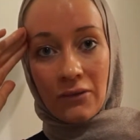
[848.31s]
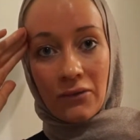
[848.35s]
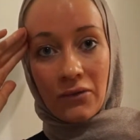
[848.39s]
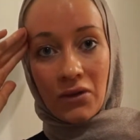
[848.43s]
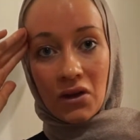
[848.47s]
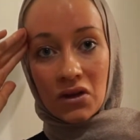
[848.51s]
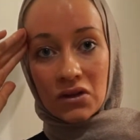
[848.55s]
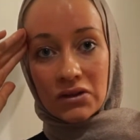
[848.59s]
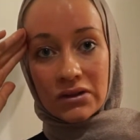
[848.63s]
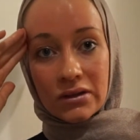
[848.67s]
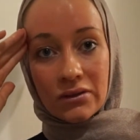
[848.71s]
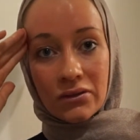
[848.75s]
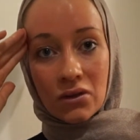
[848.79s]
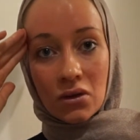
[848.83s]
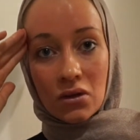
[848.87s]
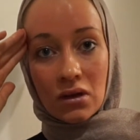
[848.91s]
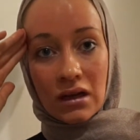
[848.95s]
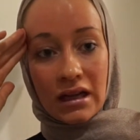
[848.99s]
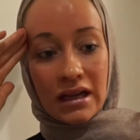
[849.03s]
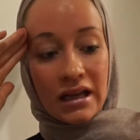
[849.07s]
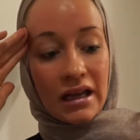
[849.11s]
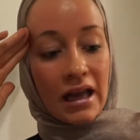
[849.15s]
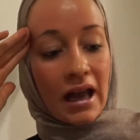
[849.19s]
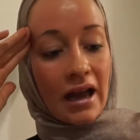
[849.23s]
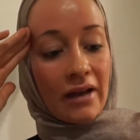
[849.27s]
first of all,
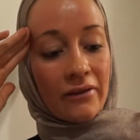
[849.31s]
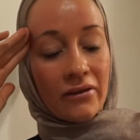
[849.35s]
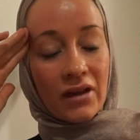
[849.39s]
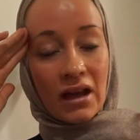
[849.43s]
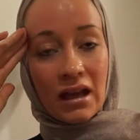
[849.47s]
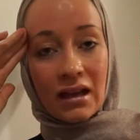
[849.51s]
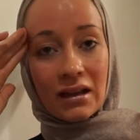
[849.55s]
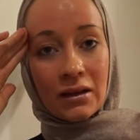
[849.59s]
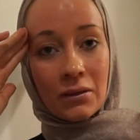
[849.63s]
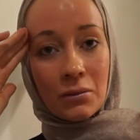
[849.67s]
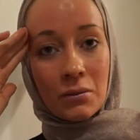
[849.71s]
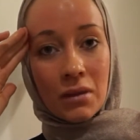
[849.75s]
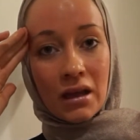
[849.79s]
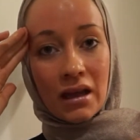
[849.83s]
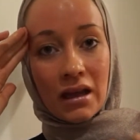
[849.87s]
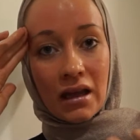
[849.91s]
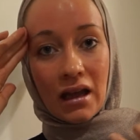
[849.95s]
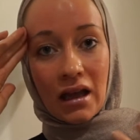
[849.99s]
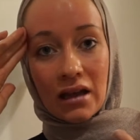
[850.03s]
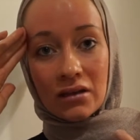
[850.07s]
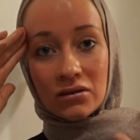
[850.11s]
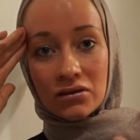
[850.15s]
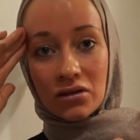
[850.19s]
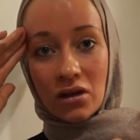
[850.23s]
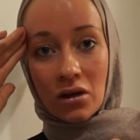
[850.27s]
he have hit me
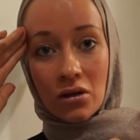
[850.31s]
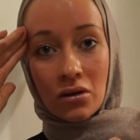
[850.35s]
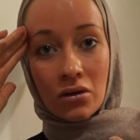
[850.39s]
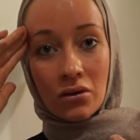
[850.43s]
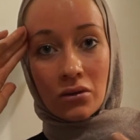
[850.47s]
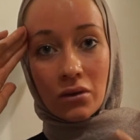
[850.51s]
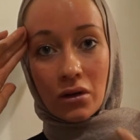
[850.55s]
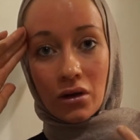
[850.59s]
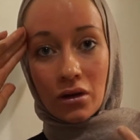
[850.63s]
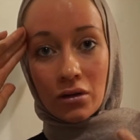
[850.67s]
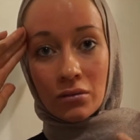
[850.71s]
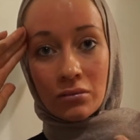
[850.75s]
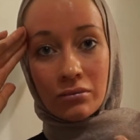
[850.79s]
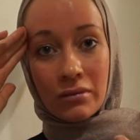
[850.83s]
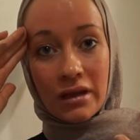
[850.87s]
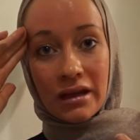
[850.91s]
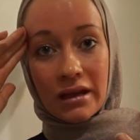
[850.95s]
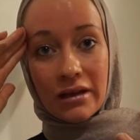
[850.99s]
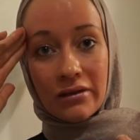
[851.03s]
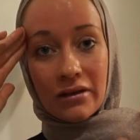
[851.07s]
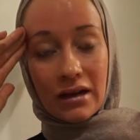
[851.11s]
and drove on me